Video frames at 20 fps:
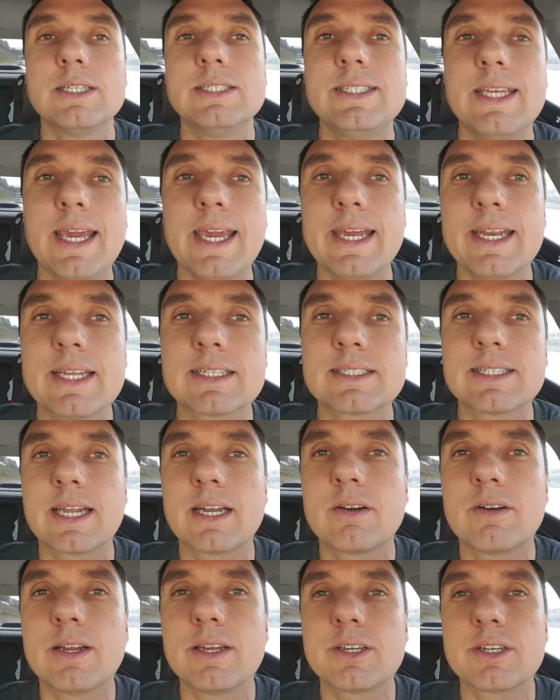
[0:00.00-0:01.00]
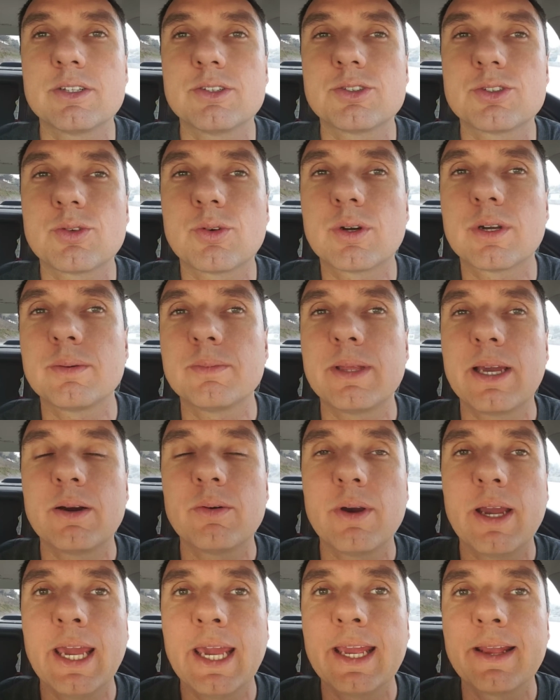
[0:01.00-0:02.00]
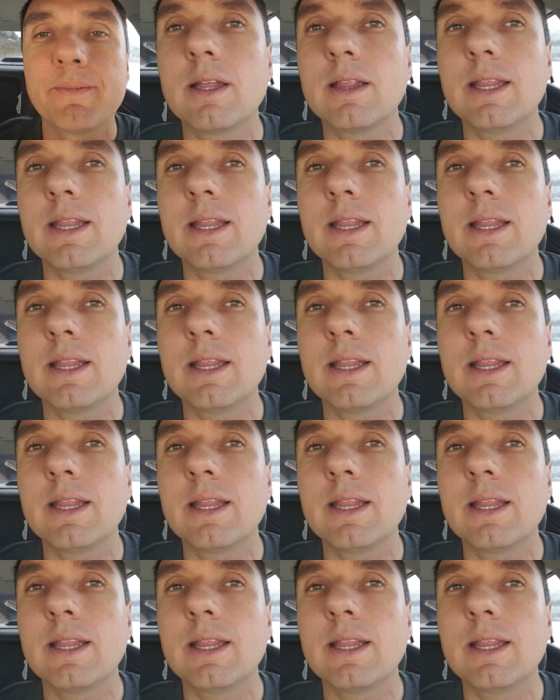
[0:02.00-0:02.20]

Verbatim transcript: date, etc. You can sort them that way.